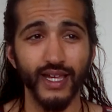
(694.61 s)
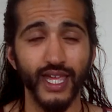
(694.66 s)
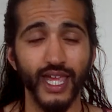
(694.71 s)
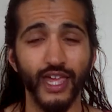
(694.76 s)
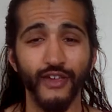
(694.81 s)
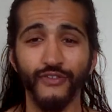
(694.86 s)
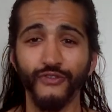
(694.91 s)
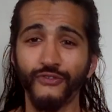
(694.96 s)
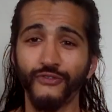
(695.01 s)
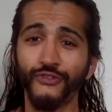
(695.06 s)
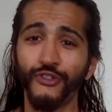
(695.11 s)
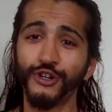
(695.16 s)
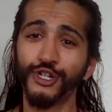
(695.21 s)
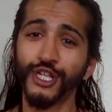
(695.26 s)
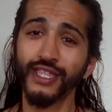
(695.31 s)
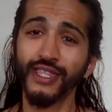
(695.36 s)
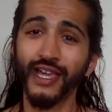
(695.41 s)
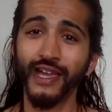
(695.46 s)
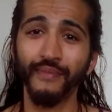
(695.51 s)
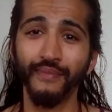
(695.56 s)
If there's
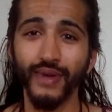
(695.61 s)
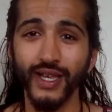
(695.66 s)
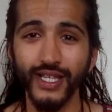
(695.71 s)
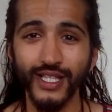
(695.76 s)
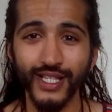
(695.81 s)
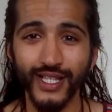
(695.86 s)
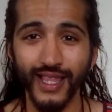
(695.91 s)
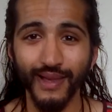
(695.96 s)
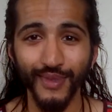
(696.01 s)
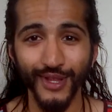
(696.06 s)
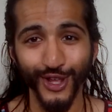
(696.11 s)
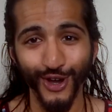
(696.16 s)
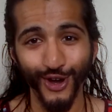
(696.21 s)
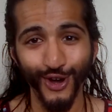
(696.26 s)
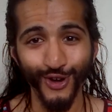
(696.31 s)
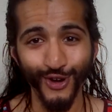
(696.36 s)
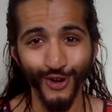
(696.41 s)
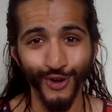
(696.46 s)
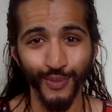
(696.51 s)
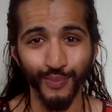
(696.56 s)
anything I missed, let me
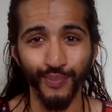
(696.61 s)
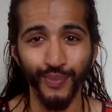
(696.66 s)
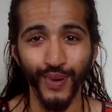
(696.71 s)
know.